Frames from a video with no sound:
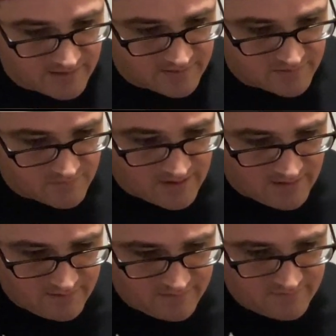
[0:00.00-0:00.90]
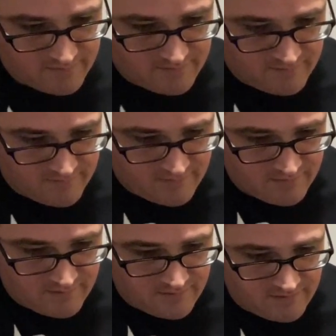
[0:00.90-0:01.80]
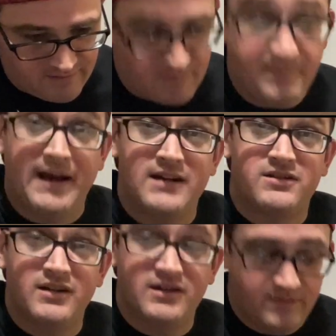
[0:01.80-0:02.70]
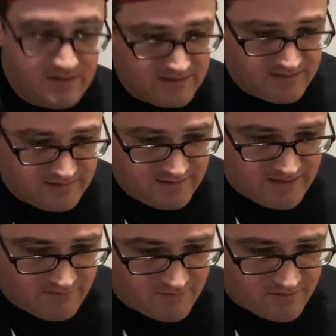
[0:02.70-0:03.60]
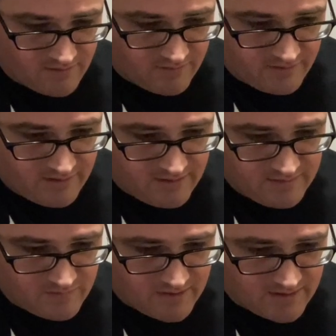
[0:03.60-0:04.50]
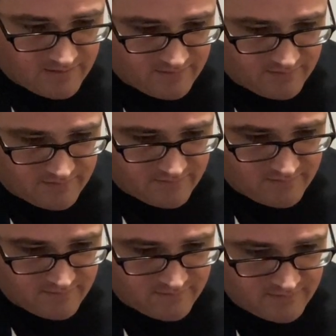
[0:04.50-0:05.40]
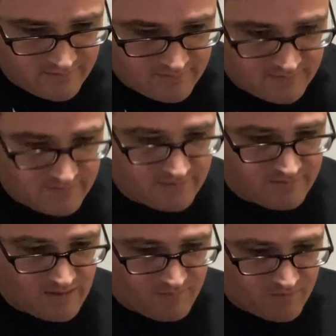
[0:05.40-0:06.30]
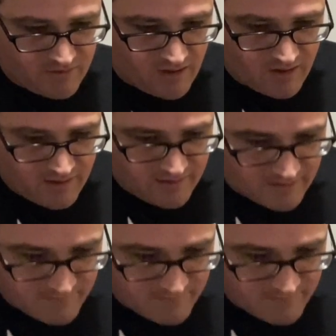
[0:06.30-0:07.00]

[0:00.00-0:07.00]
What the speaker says: as well. St. Patrick, we did see that one earlier as well. Temple Guard, I'm